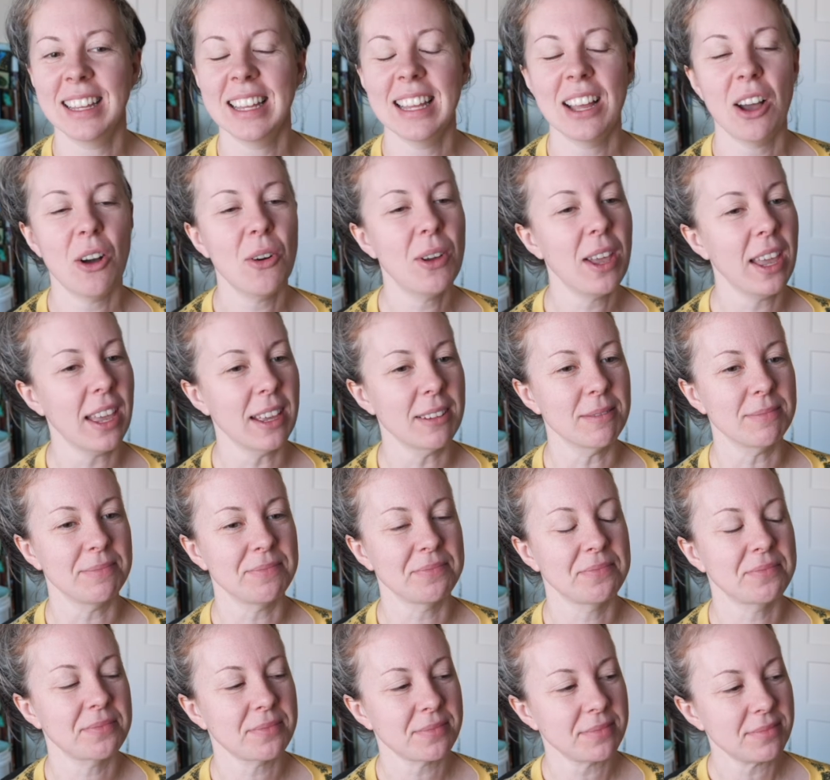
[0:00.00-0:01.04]
Okay,
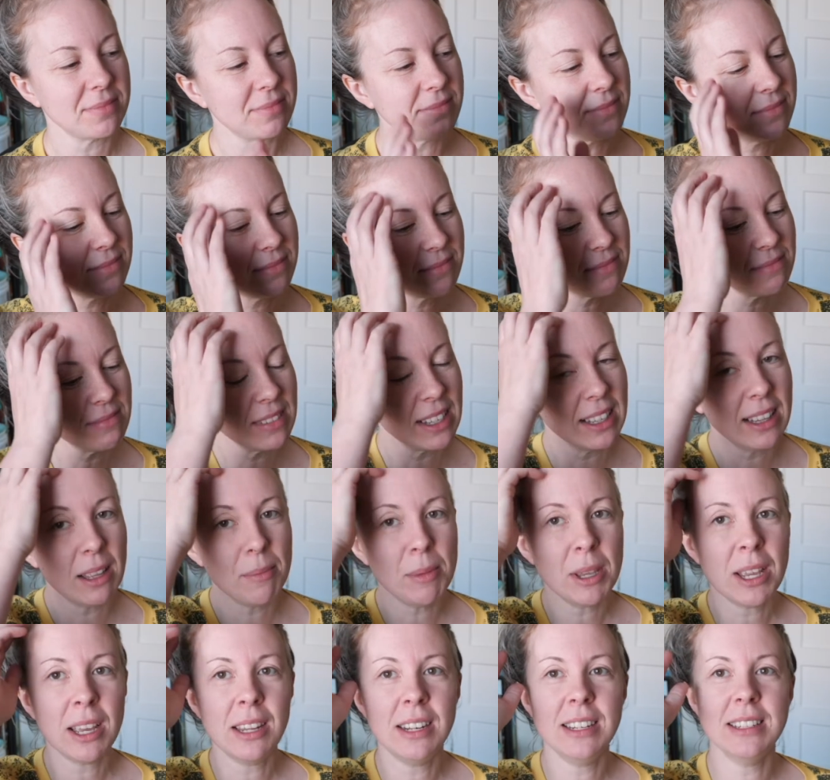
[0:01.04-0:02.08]
let
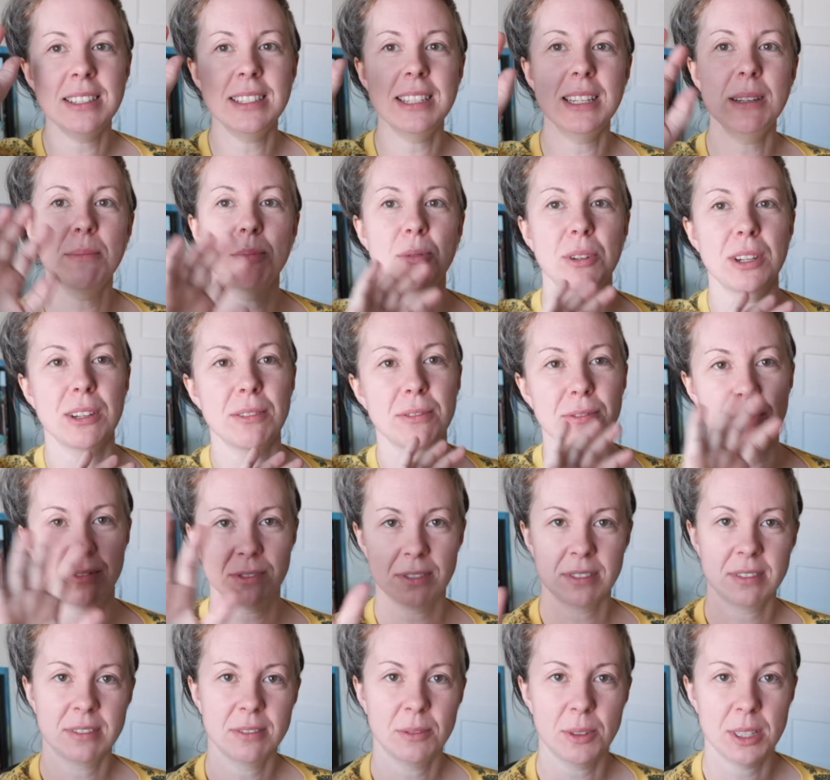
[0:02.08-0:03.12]
me kind of debrief
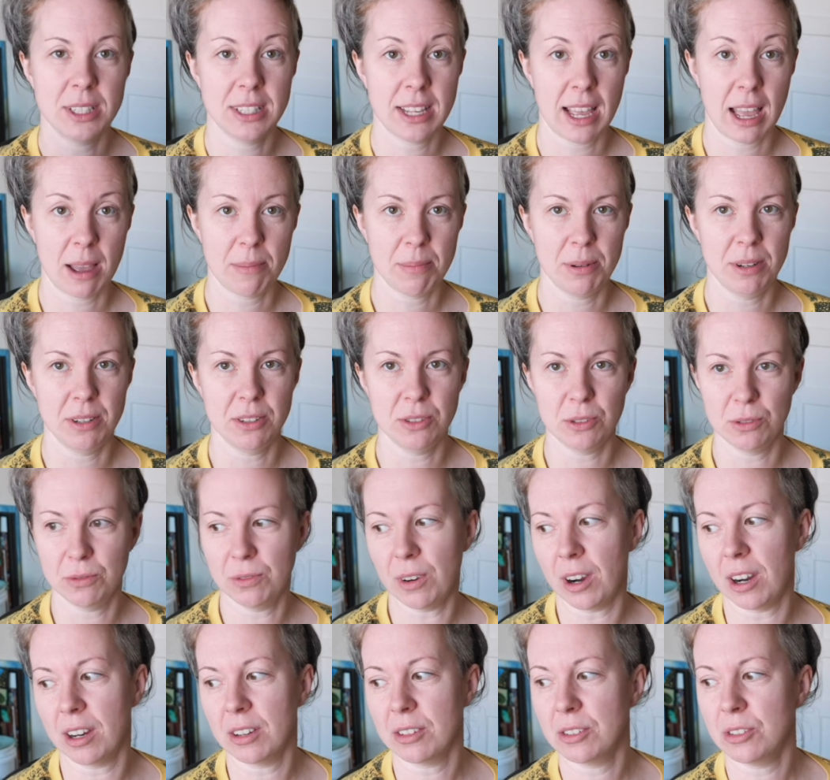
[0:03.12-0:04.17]
what's happened so far.